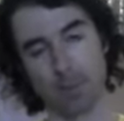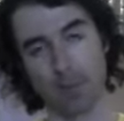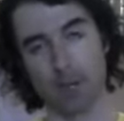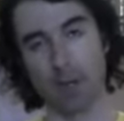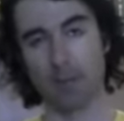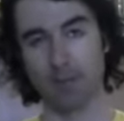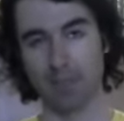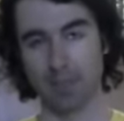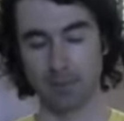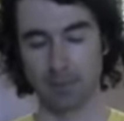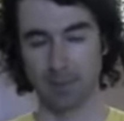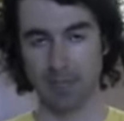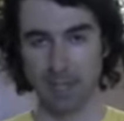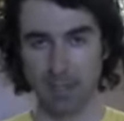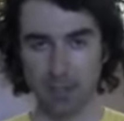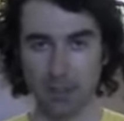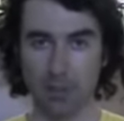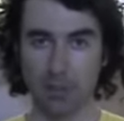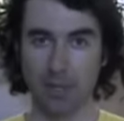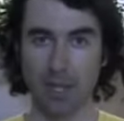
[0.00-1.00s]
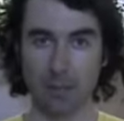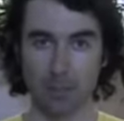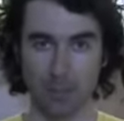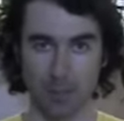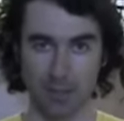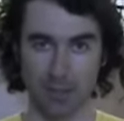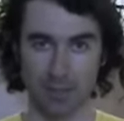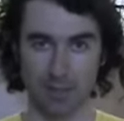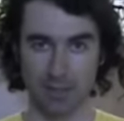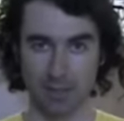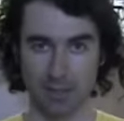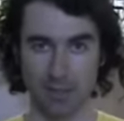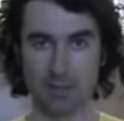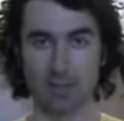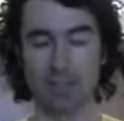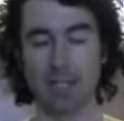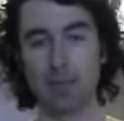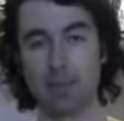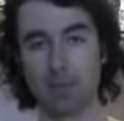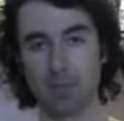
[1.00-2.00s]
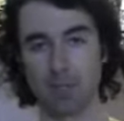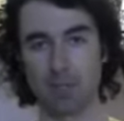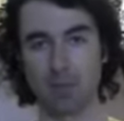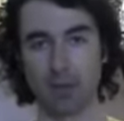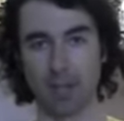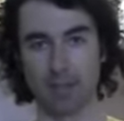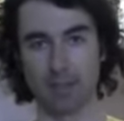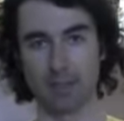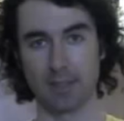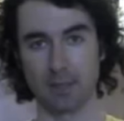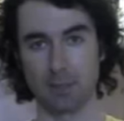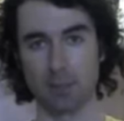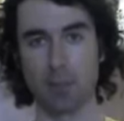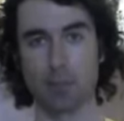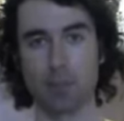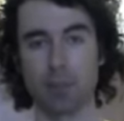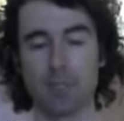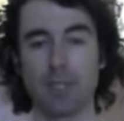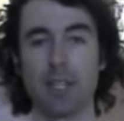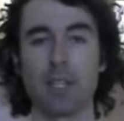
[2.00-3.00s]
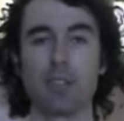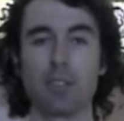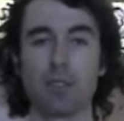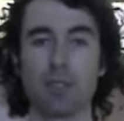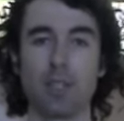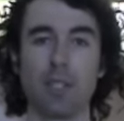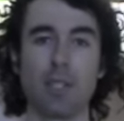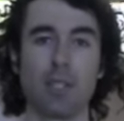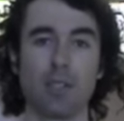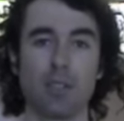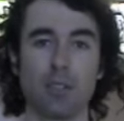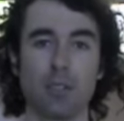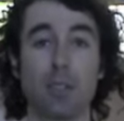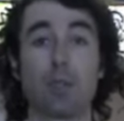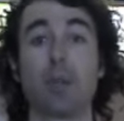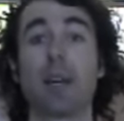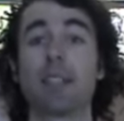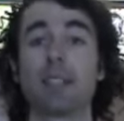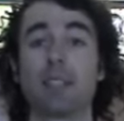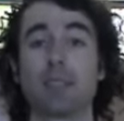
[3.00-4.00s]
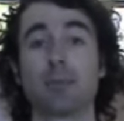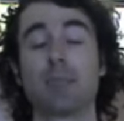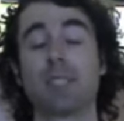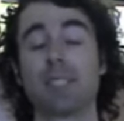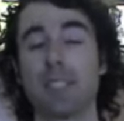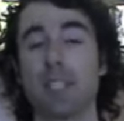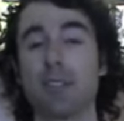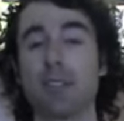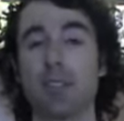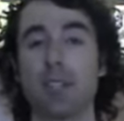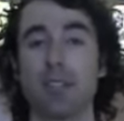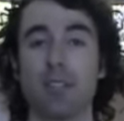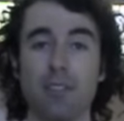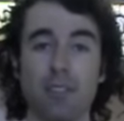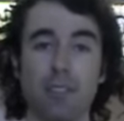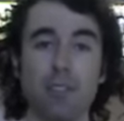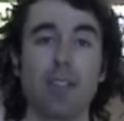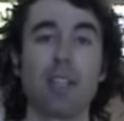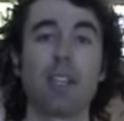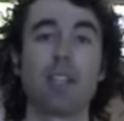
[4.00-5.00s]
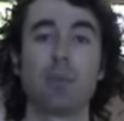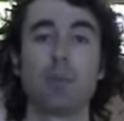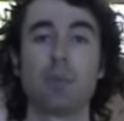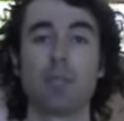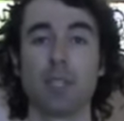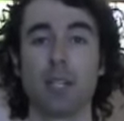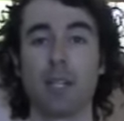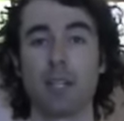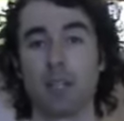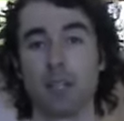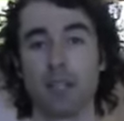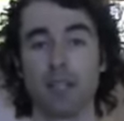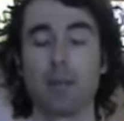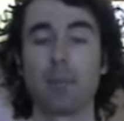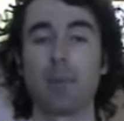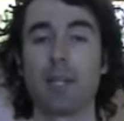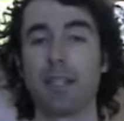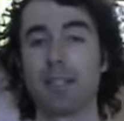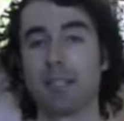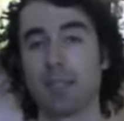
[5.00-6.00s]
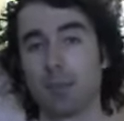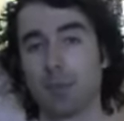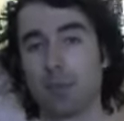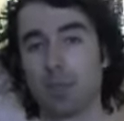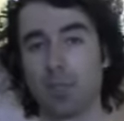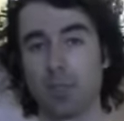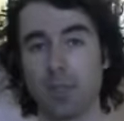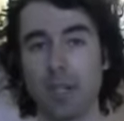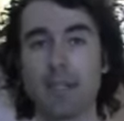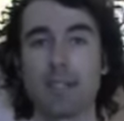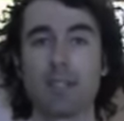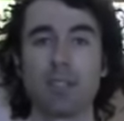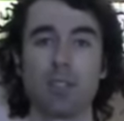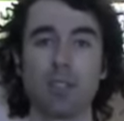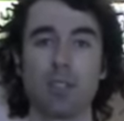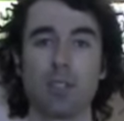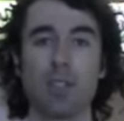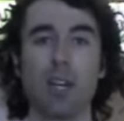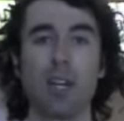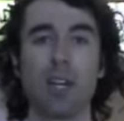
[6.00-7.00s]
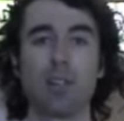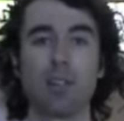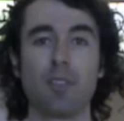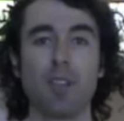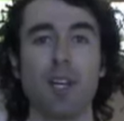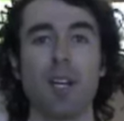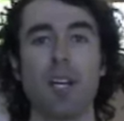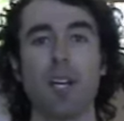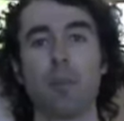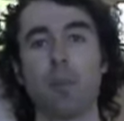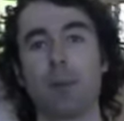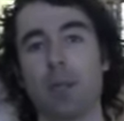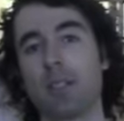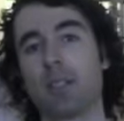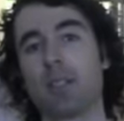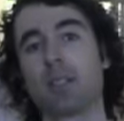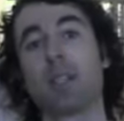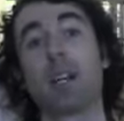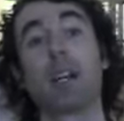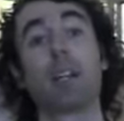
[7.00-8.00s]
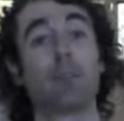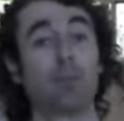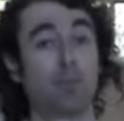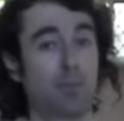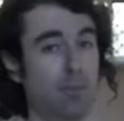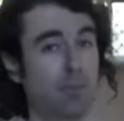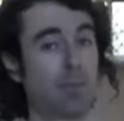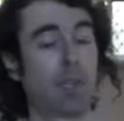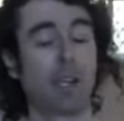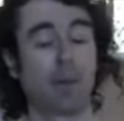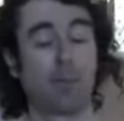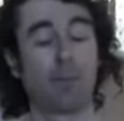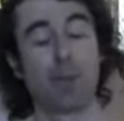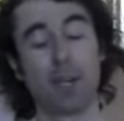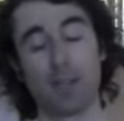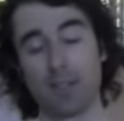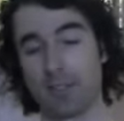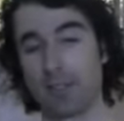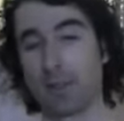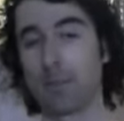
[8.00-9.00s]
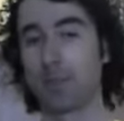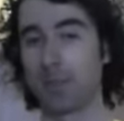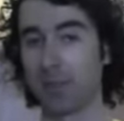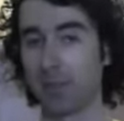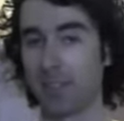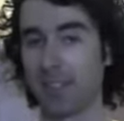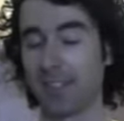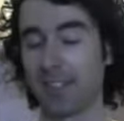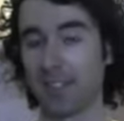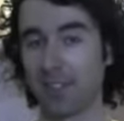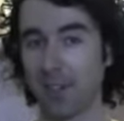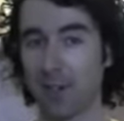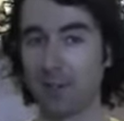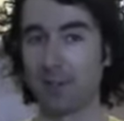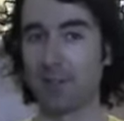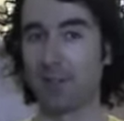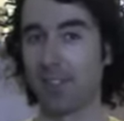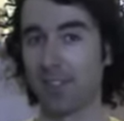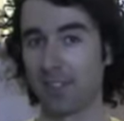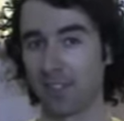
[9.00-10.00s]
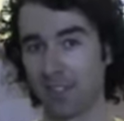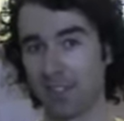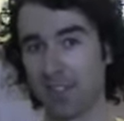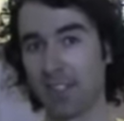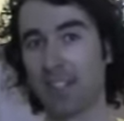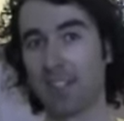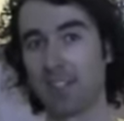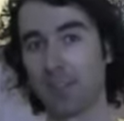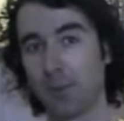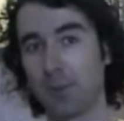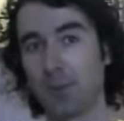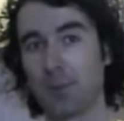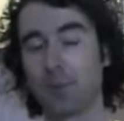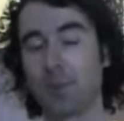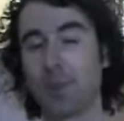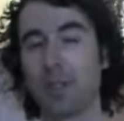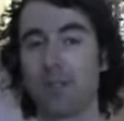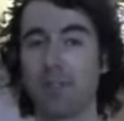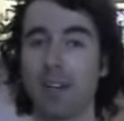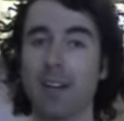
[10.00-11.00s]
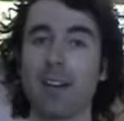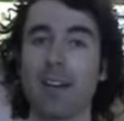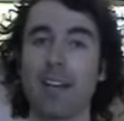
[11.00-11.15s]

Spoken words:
obviously I'm telling you that because it demonstrates the real potential here to create some significant freedoms and eliminate some stress in your life, because I'm certainly confident that you would be